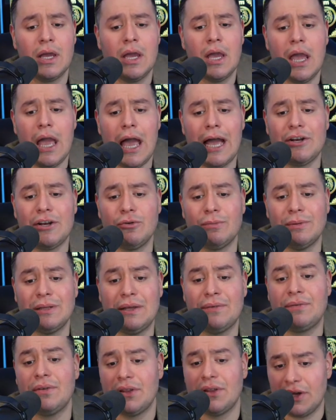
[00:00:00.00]
I do
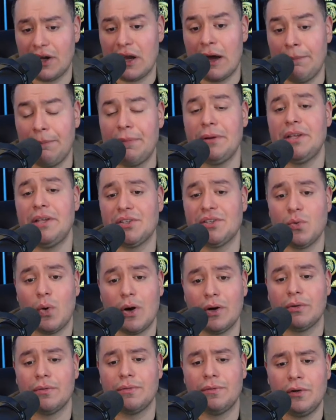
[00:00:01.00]
believe the company is
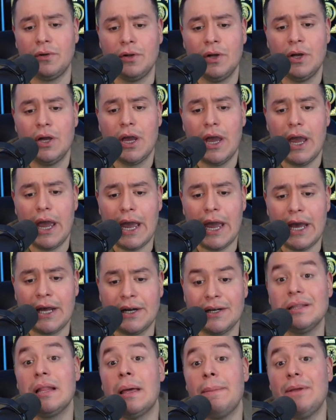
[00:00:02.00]
wonderful. And
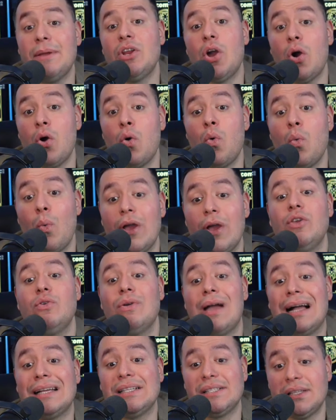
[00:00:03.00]
let me know what you
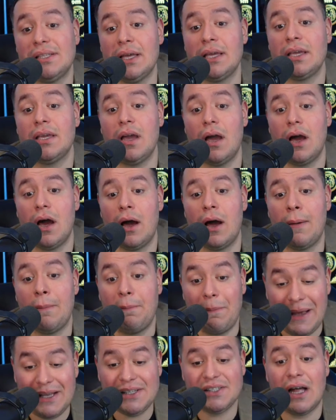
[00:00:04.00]
guys think uh,
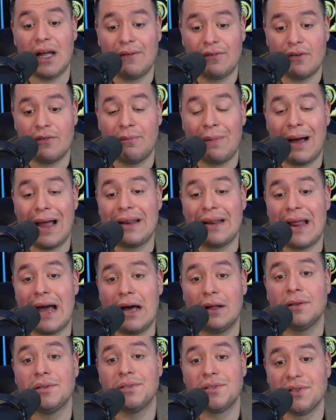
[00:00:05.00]
based off of my
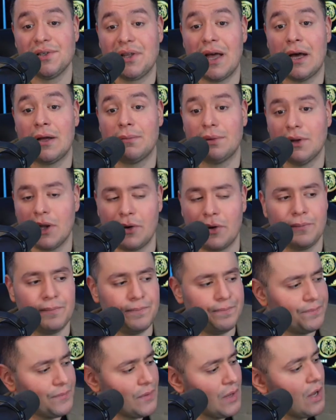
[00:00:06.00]
analysis down below.
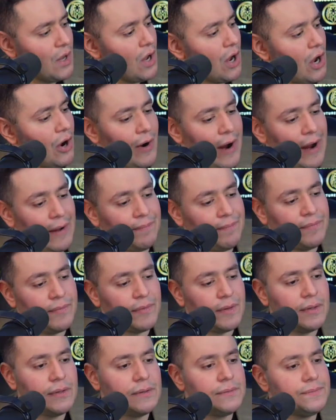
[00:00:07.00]
All right.
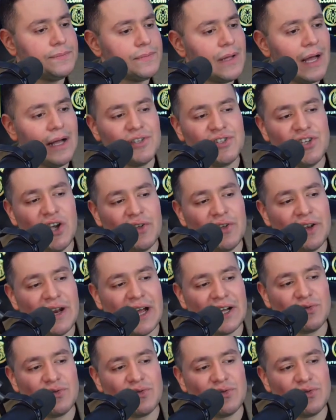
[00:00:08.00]
I'll see you on the next